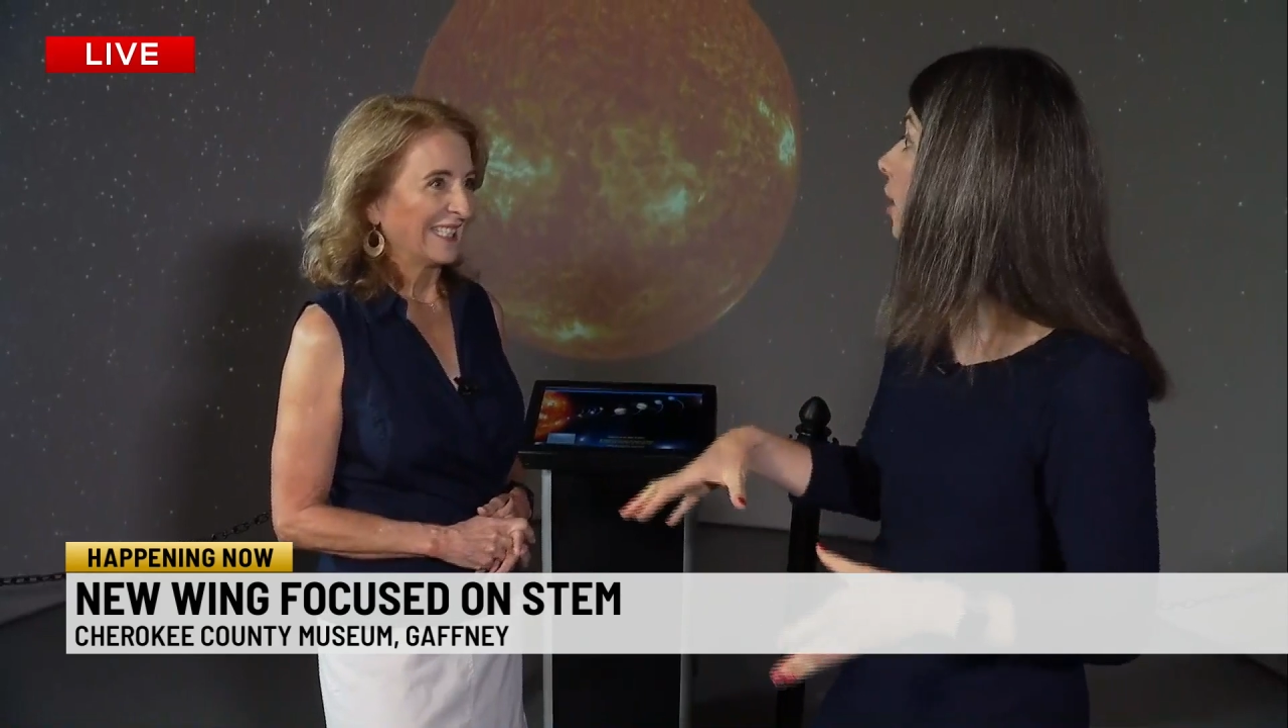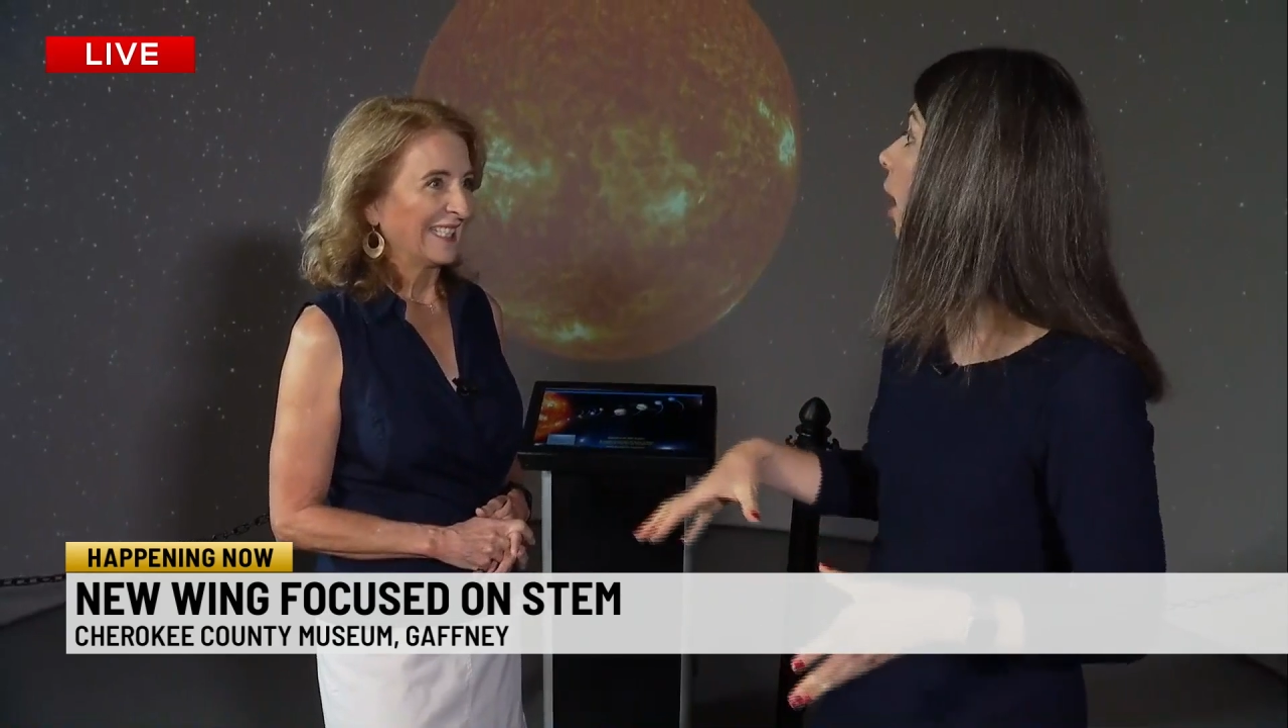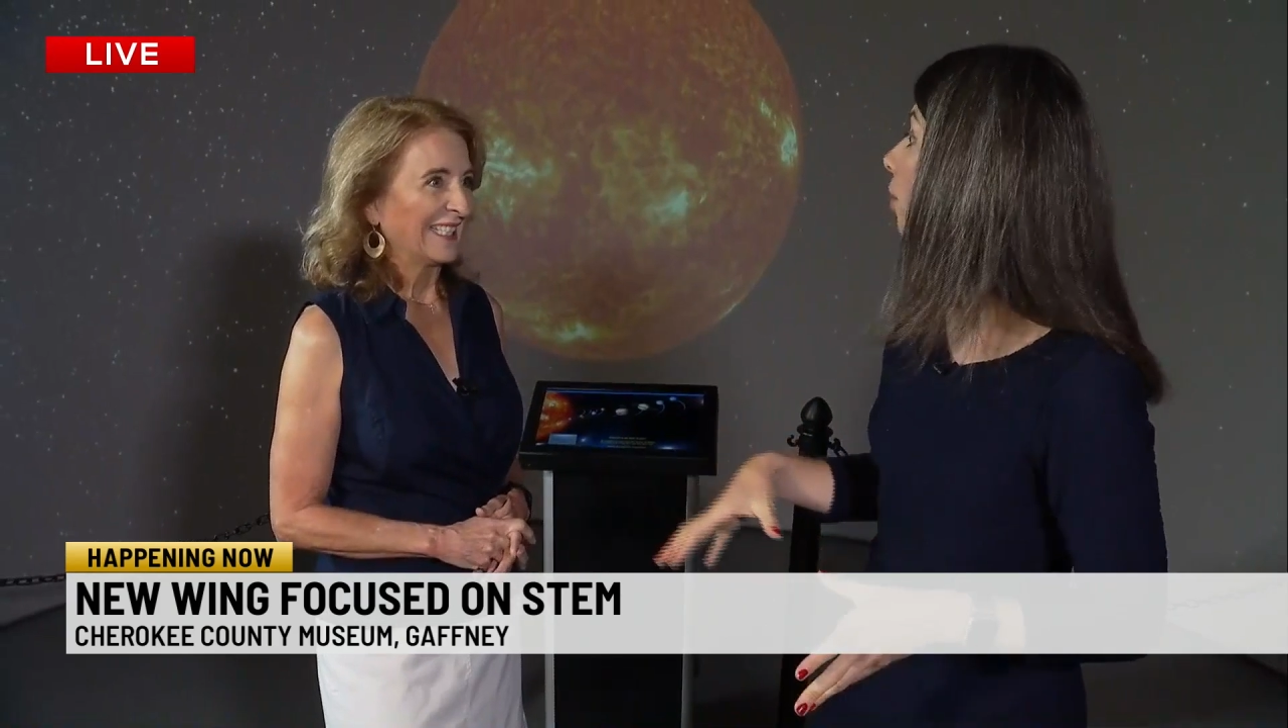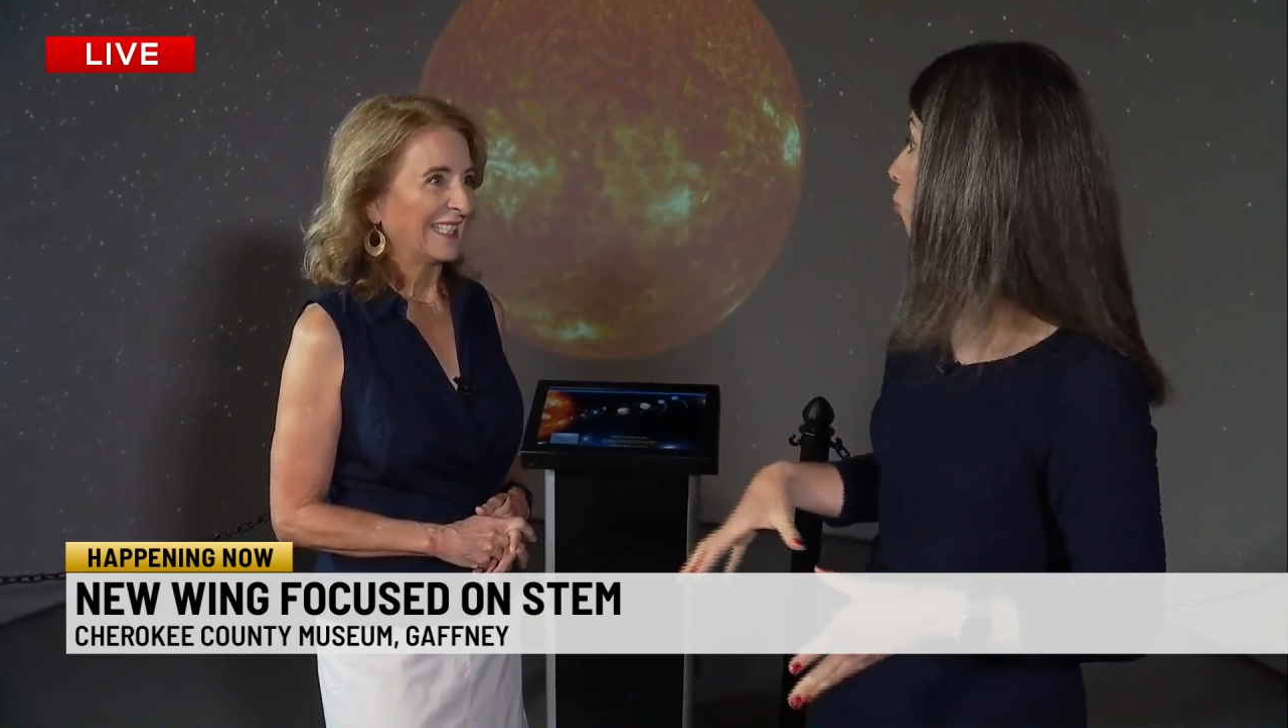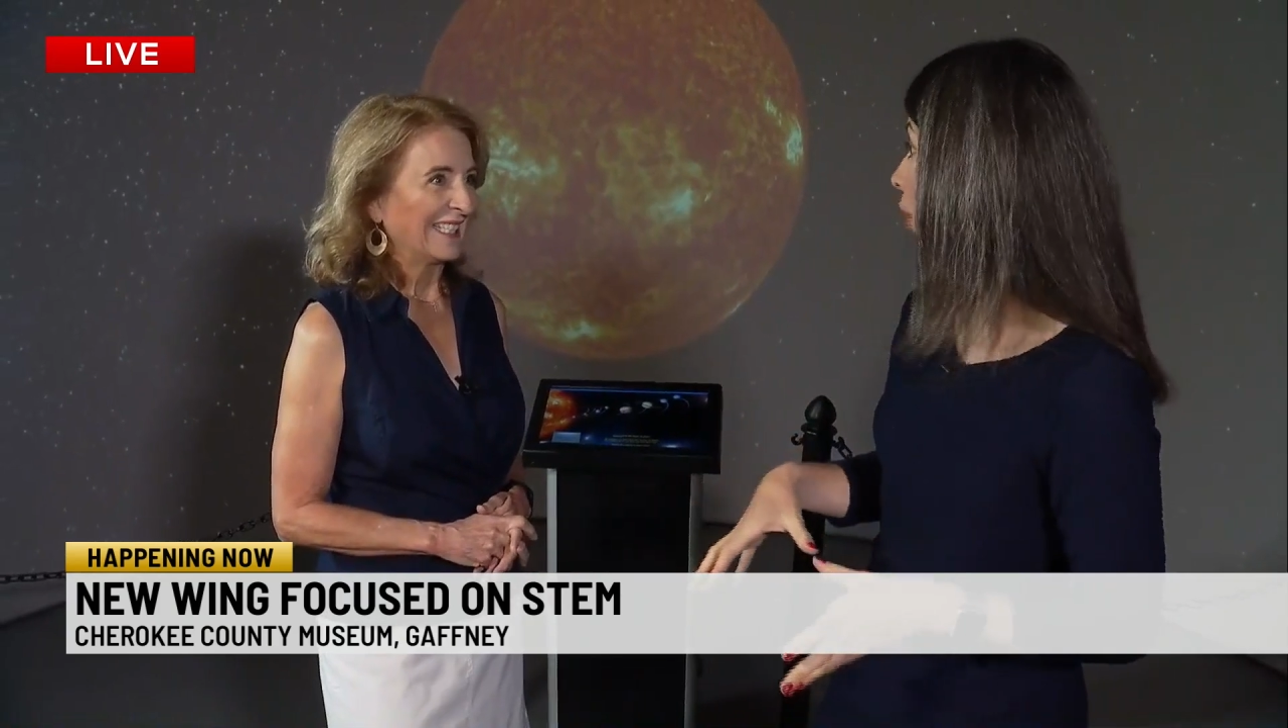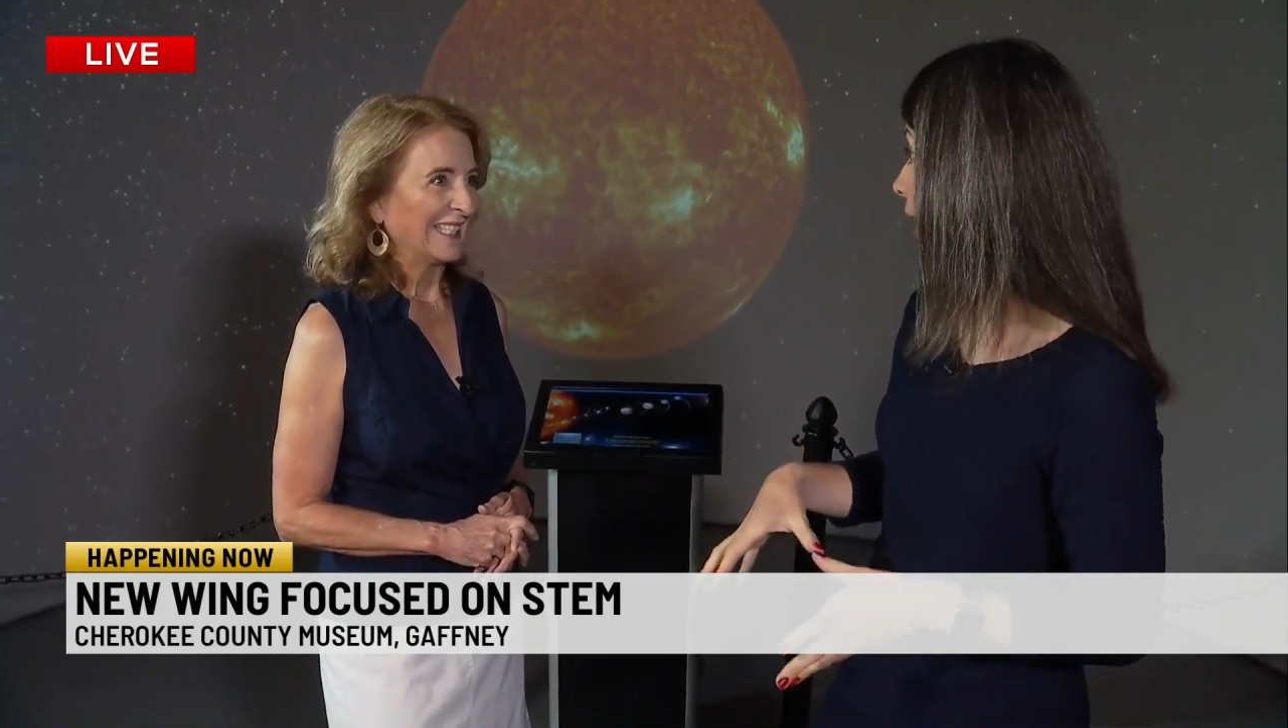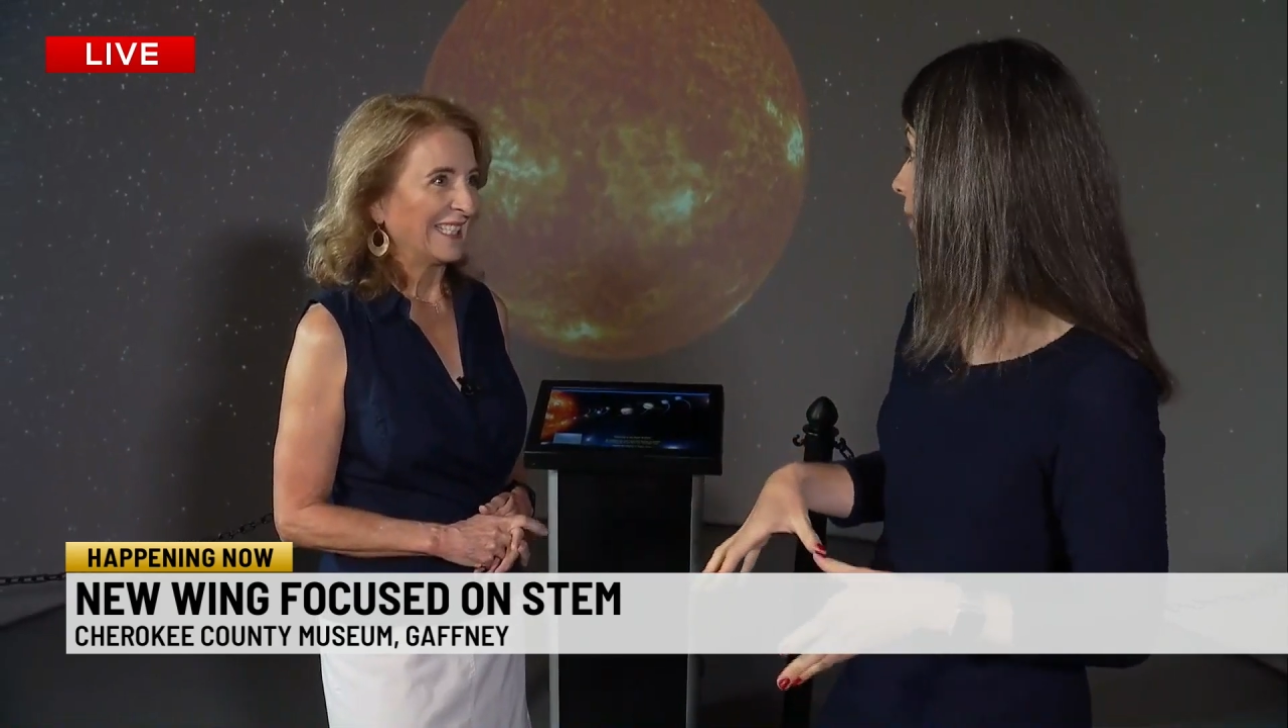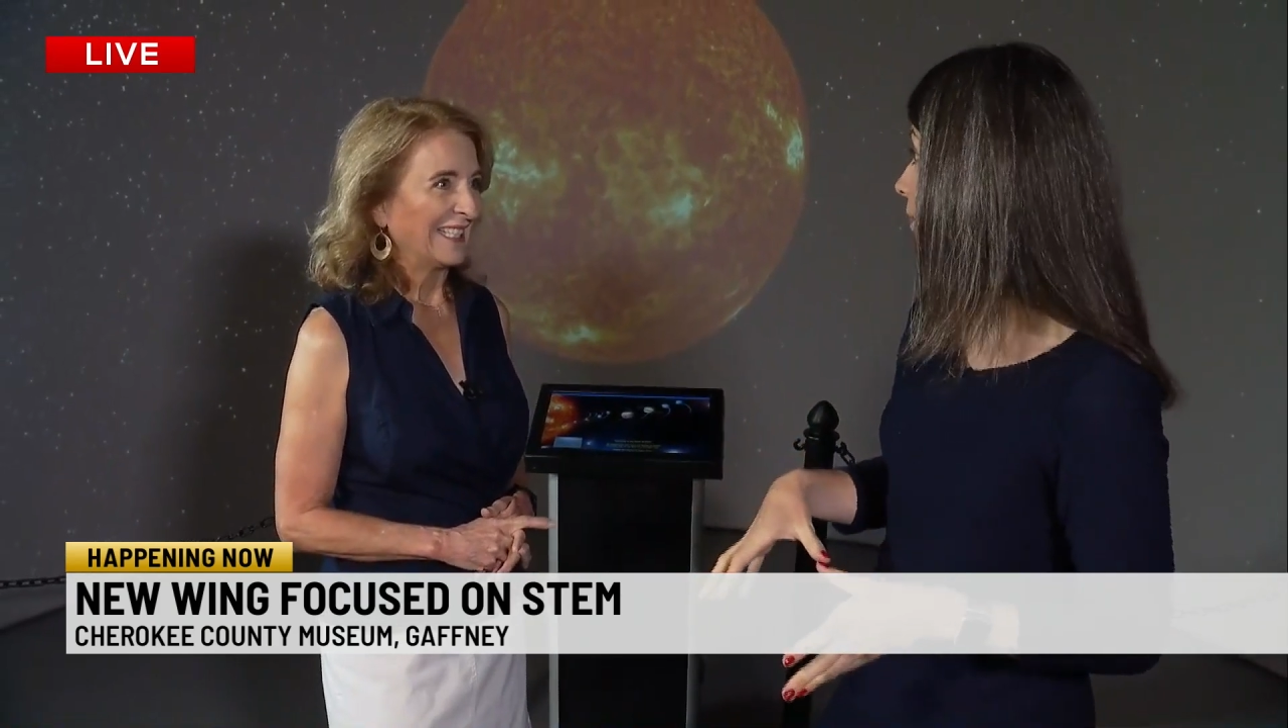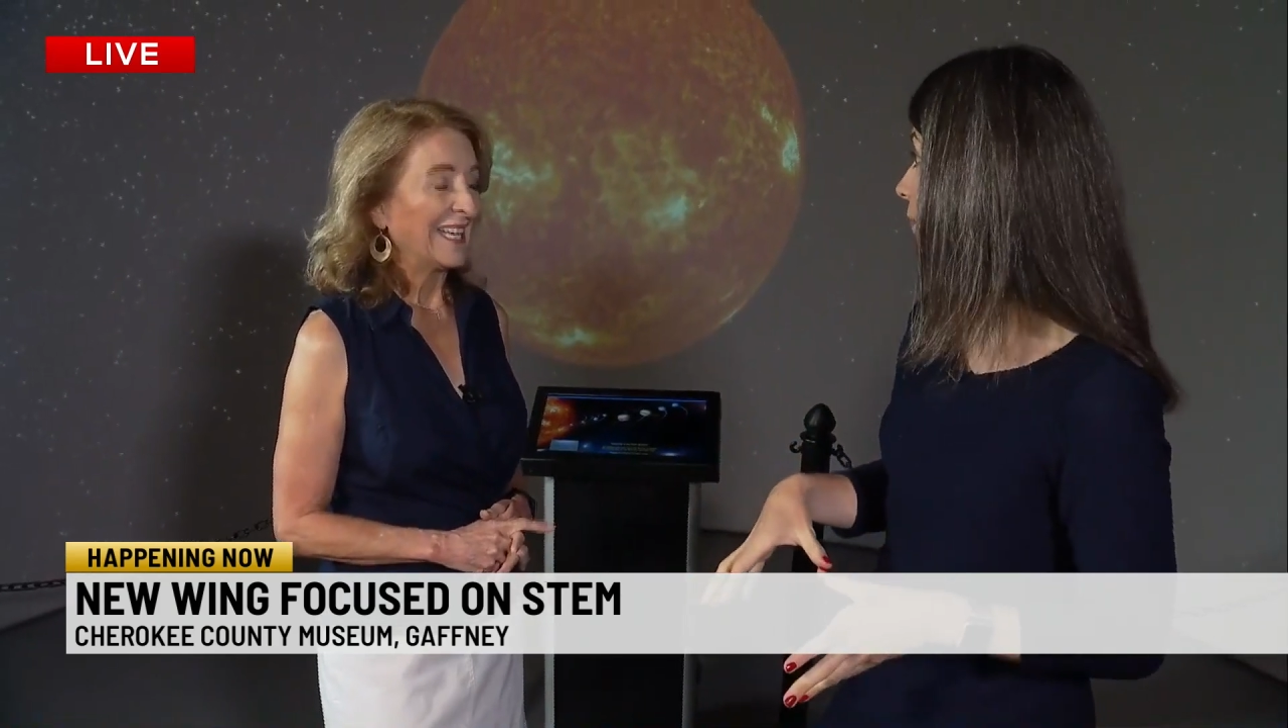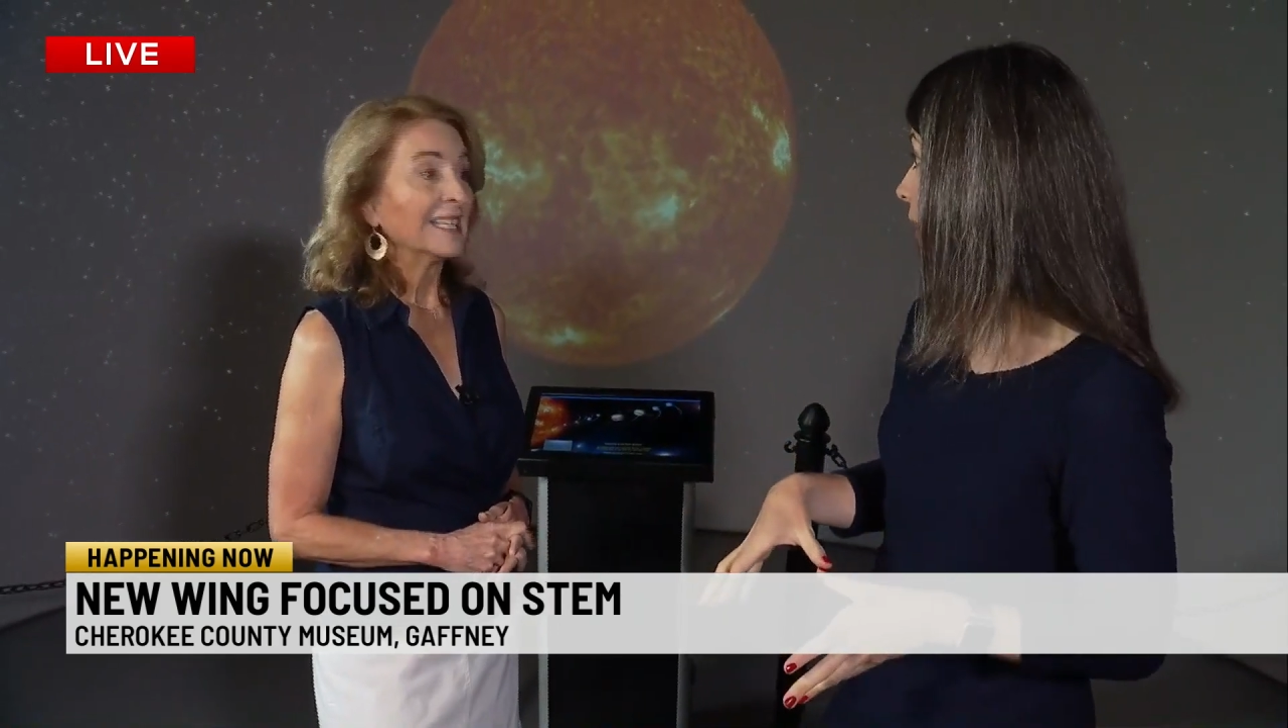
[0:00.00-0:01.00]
come, right?